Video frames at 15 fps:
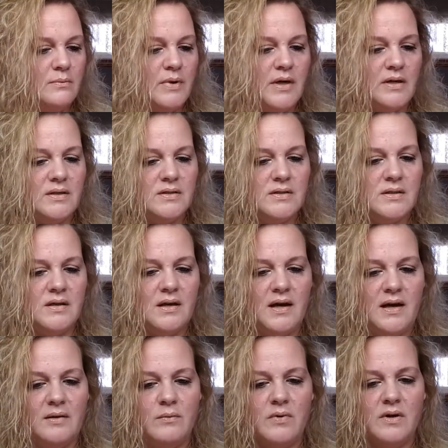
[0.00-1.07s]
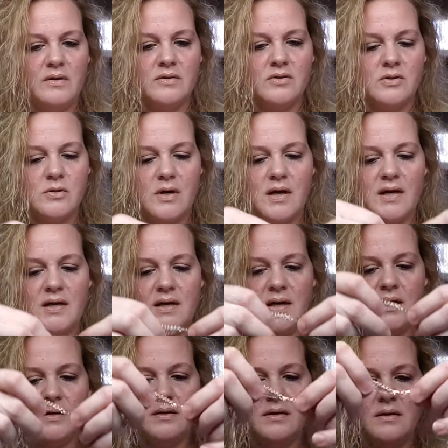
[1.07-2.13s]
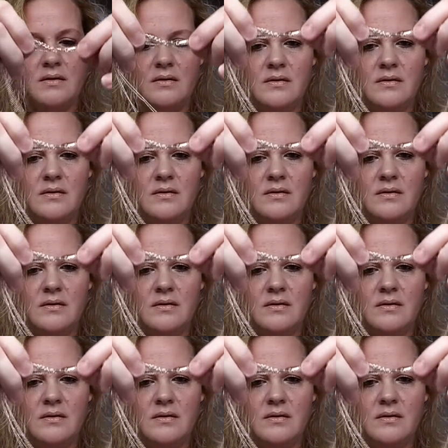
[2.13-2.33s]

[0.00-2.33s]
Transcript: but I will try it on.